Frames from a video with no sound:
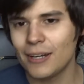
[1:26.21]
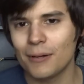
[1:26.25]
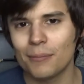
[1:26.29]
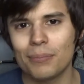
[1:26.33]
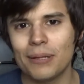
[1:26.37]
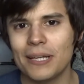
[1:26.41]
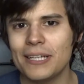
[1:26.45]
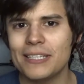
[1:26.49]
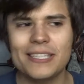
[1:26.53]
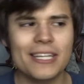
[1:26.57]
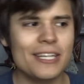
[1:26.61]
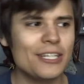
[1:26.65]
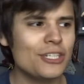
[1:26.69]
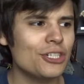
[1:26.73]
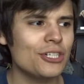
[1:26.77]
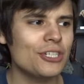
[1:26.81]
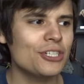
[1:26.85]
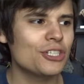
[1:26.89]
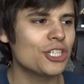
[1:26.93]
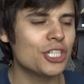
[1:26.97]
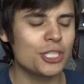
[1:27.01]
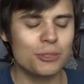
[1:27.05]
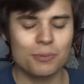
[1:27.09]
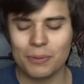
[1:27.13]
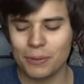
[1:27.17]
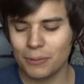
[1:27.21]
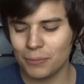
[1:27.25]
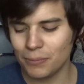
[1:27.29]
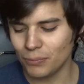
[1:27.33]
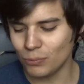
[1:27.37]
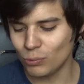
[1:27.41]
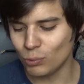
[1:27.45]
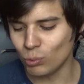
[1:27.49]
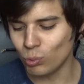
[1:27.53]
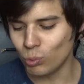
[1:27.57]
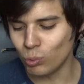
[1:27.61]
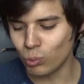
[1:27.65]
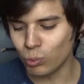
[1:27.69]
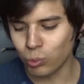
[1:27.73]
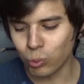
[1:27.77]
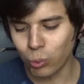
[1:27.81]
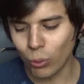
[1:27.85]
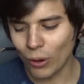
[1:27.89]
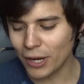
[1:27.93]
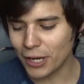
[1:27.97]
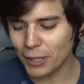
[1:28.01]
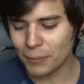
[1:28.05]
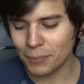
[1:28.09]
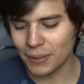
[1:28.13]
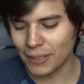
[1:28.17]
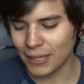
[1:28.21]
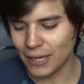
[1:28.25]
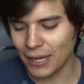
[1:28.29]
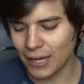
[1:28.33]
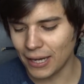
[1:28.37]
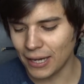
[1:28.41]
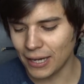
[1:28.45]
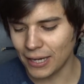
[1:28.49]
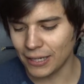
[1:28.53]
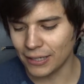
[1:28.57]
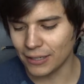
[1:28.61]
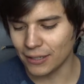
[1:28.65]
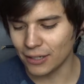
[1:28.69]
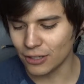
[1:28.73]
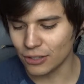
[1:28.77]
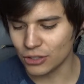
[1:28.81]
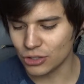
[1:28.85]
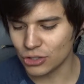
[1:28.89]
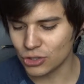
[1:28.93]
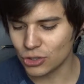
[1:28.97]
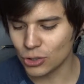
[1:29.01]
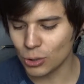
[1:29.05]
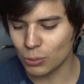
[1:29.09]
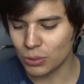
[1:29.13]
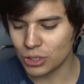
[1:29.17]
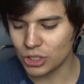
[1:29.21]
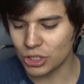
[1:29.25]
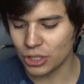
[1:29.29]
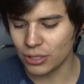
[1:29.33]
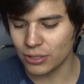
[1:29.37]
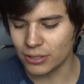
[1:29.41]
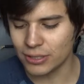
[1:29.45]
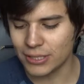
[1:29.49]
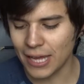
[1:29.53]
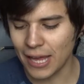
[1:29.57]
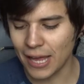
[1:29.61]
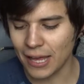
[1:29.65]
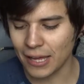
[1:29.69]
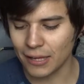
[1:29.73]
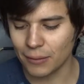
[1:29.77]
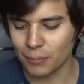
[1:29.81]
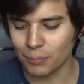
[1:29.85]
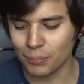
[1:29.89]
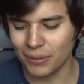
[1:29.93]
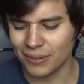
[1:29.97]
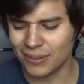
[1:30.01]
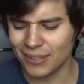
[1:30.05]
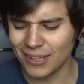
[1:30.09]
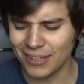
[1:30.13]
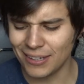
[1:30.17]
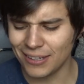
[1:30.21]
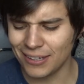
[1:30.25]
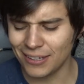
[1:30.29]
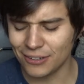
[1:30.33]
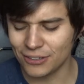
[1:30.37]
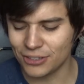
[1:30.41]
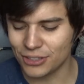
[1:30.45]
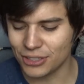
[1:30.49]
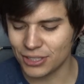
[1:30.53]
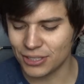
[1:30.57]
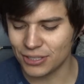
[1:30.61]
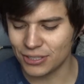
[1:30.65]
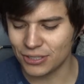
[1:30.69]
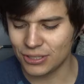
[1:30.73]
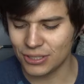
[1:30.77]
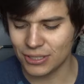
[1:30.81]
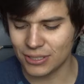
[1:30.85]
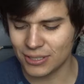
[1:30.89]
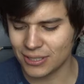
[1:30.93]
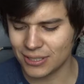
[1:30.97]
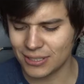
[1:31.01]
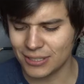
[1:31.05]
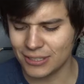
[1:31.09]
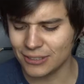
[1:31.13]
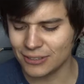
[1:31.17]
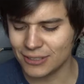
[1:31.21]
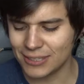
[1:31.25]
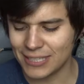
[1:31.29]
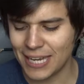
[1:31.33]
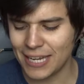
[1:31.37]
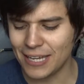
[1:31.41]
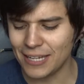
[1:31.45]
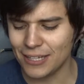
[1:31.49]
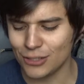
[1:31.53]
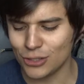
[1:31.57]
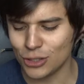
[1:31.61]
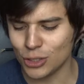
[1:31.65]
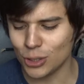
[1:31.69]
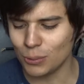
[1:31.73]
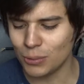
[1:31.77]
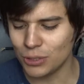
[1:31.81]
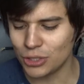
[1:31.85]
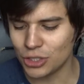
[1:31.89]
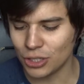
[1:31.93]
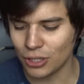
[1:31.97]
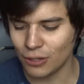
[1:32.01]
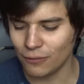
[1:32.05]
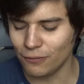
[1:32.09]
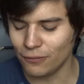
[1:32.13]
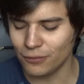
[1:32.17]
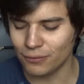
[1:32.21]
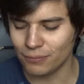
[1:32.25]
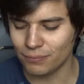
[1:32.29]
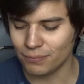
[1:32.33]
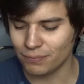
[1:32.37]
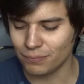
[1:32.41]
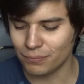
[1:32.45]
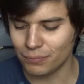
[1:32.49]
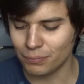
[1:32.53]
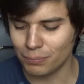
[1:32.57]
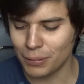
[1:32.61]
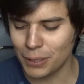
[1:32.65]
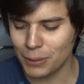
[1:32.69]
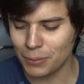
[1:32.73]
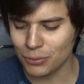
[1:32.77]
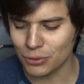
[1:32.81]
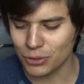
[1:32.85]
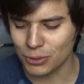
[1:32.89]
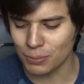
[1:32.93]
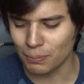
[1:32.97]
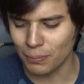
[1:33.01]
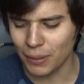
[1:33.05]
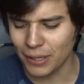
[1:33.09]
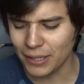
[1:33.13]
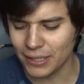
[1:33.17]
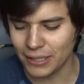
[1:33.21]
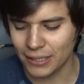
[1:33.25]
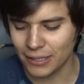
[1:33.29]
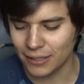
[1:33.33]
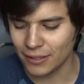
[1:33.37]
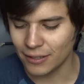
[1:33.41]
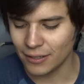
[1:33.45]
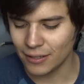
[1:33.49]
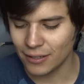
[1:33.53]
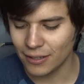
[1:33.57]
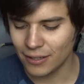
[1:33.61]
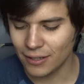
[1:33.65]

PlayStation has just been way behind on so much other tech, but then they're just still taking so much of people's money.